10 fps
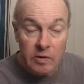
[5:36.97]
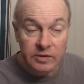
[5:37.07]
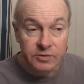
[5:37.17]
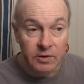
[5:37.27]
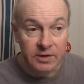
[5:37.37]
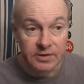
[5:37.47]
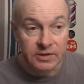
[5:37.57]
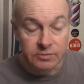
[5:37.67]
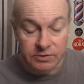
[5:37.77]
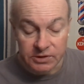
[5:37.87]
That's why
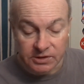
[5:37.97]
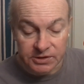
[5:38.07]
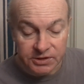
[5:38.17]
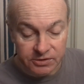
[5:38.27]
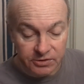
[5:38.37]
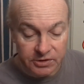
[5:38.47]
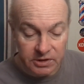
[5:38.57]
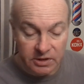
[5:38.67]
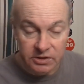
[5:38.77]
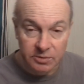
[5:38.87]
this was
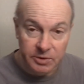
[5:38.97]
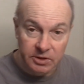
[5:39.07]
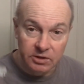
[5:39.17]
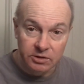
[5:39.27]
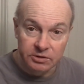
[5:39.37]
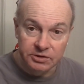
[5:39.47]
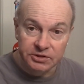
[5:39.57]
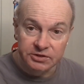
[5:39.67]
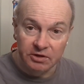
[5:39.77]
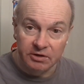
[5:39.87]
considered to be a good
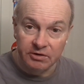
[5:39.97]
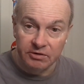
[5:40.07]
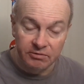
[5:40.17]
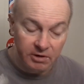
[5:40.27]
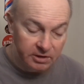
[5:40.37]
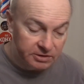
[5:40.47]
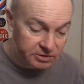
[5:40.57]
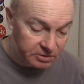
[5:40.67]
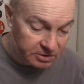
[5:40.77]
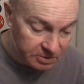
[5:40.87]
starter
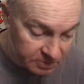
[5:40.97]
razor.